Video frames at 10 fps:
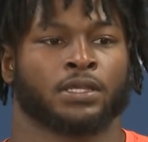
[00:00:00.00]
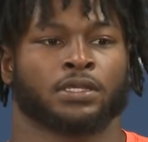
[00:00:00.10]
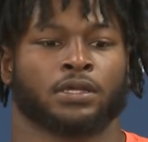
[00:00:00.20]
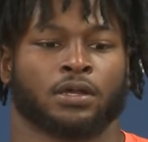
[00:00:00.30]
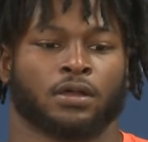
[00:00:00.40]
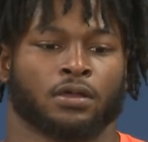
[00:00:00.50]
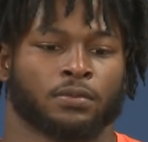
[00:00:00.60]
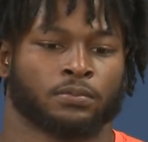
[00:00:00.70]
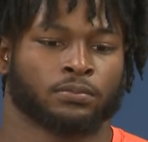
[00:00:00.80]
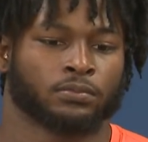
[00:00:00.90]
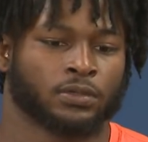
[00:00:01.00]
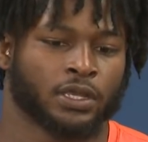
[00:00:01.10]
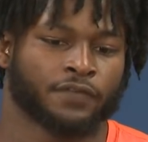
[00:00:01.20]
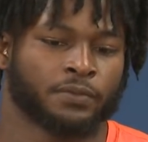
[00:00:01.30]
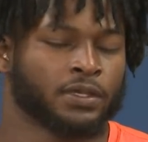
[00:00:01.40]

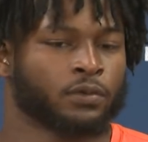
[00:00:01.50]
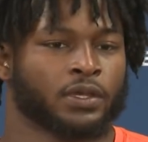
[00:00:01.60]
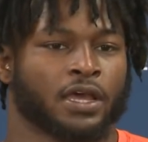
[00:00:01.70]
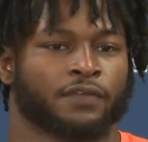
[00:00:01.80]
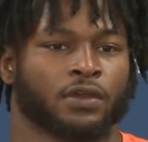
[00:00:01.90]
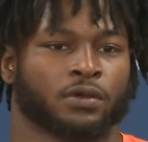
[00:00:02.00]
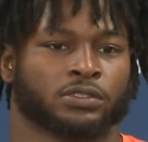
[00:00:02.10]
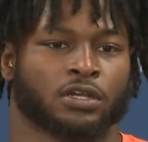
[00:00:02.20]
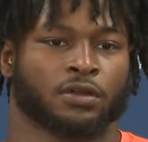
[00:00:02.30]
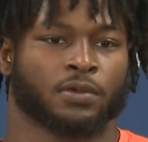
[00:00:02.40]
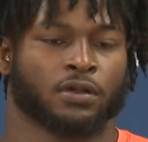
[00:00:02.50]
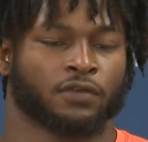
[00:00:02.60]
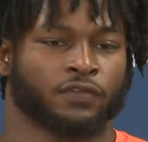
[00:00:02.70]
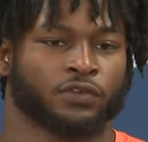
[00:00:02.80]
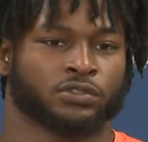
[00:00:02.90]
Yeah, every meeting we have, he always talk about
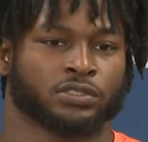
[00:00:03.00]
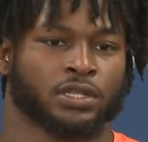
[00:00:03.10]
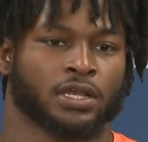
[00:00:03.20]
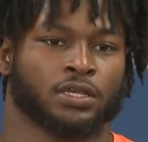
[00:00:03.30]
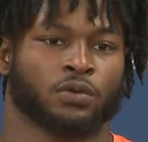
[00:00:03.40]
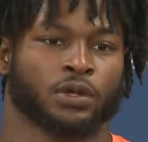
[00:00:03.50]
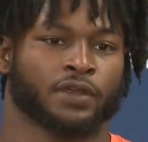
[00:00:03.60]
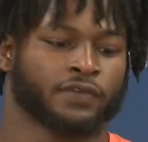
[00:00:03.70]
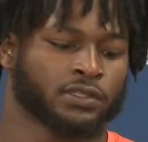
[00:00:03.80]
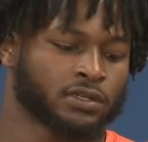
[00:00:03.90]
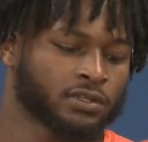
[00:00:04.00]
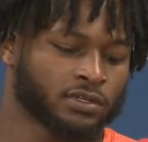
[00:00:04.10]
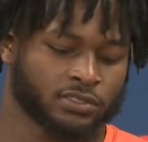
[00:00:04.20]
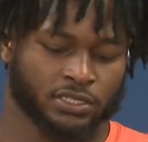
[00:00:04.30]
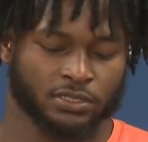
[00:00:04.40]
confusion. Like, he want everything to
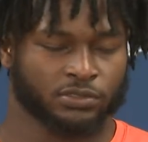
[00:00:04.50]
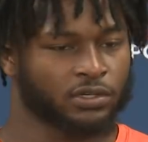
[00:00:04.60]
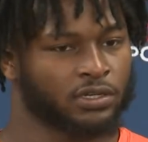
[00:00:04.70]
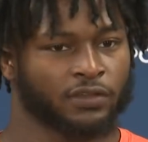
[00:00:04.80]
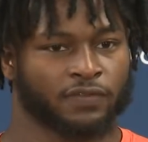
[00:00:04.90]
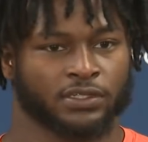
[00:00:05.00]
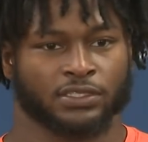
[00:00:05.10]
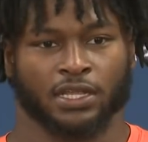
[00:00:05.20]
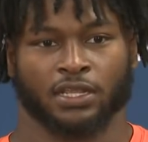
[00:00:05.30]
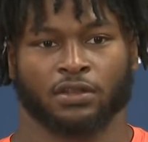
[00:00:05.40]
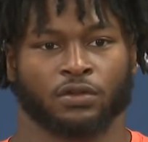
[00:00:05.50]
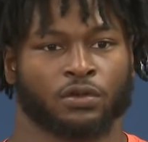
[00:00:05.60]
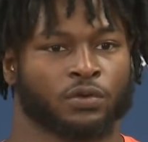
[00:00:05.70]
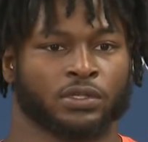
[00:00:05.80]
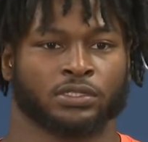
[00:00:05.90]
look the same so the defense, like, they don't
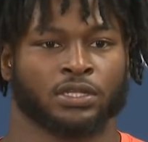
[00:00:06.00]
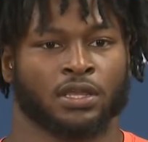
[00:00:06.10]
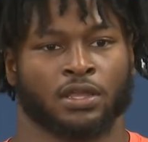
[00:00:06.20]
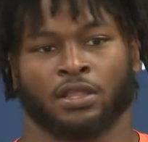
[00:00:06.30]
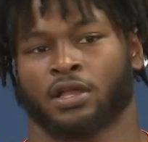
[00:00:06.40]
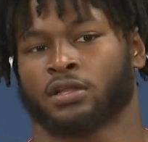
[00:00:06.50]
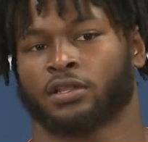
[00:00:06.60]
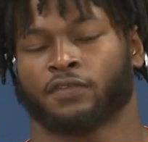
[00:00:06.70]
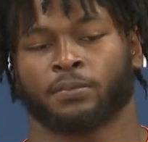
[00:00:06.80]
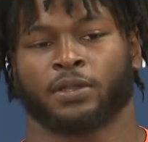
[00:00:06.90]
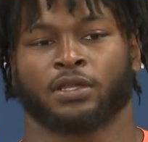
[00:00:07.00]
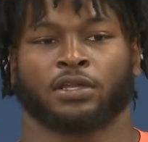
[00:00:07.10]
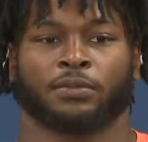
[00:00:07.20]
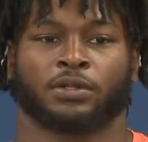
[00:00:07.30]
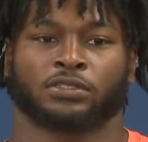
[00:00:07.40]
know when, like, a different play
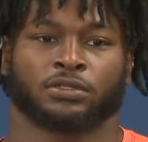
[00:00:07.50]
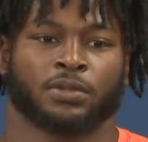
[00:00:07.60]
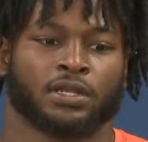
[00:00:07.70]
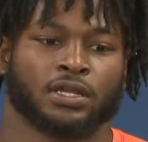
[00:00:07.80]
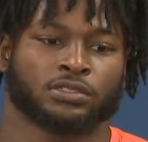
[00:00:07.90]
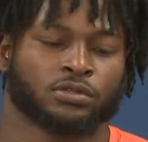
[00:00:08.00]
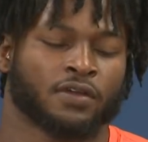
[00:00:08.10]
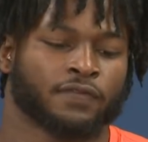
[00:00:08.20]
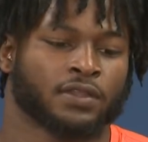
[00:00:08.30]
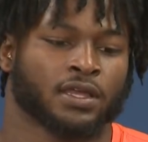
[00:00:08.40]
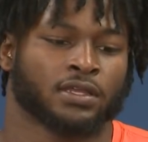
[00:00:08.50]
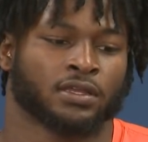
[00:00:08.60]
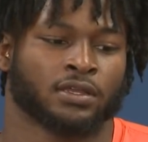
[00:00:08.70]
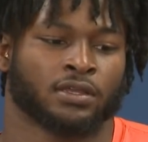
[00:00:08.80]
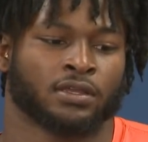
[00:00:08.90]
coming or something like that. So I feel like
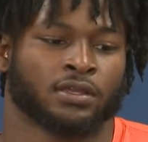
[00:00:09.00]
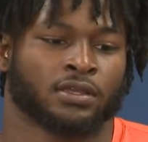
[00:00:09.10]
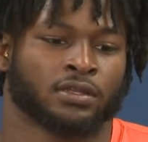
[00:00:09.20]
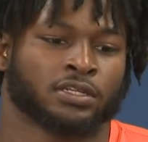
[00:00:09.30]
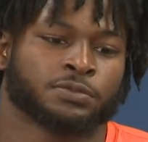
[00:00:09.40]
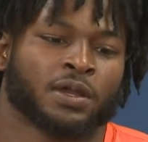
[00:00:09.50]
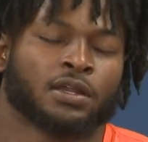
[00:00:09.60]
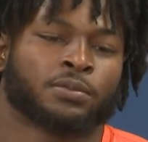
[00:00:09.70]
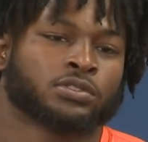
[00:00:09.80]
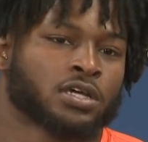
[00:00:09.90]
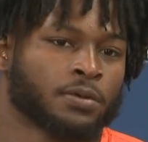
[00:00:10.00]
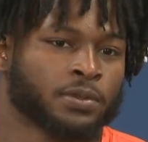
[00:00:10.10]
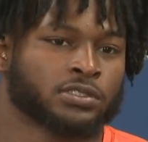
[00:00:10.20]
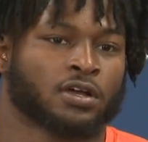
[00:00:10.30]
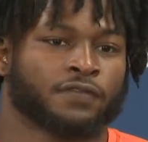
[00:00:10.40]
this is probably the most
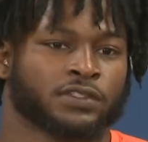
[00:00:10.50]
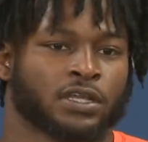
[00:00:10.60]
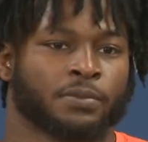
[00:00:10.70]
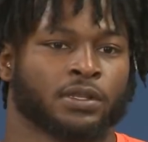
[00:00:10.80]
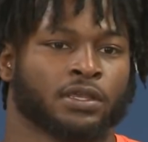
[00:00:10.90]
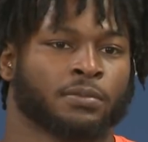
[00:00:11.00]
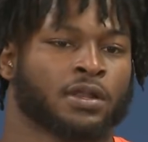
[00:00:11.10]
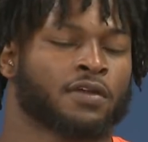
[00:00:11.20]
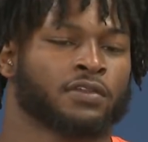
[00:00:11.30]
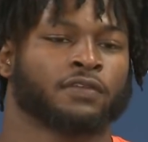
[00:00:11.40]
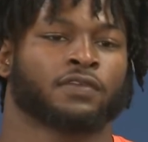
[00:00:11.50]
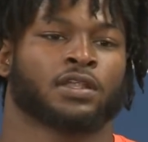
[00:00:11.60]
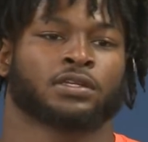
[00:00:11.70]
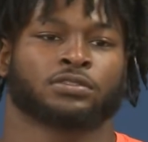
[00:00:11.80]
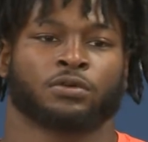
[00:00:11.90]
complex offense I've been in, but I really feel
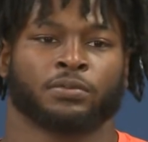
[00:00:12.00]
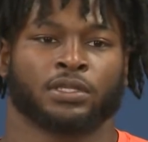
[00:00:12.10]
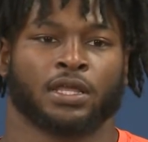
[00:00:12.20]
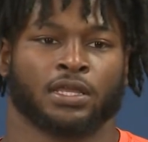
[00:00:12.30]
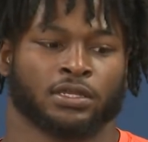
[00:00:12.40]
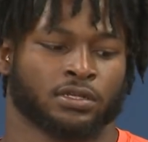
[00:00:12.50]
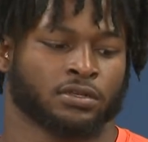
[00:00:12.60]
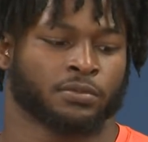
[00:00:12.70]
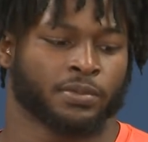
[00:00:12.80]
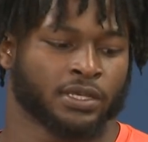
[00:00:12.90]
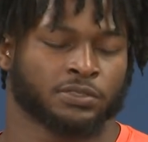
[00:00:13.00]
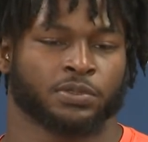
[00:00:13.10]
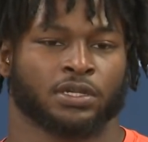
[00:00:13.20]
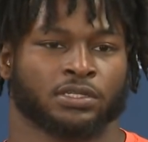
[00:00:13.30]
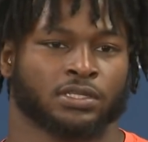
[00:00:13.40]
like it's going to be, like, the best
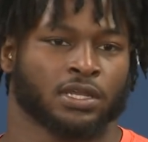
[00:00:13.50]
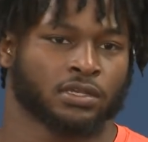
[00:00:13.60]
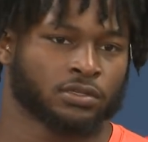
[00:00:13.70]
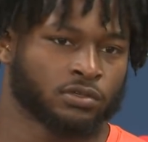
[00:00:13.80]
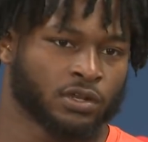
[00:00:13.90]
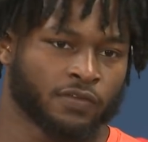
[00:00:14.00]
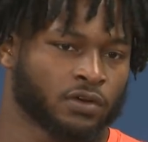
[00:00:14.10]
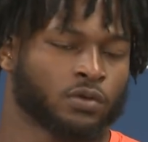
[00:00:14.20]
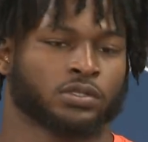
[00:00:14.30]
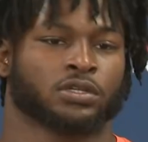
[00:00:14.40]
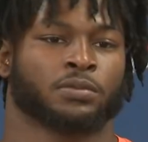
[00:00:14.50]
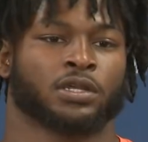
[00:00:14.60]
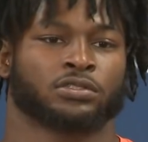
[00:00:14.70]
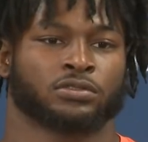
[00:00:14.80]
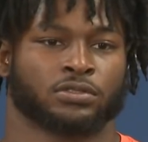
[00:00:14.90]
because, like, you never know what's coming
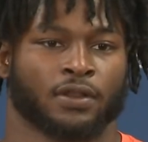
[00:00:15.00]
at you.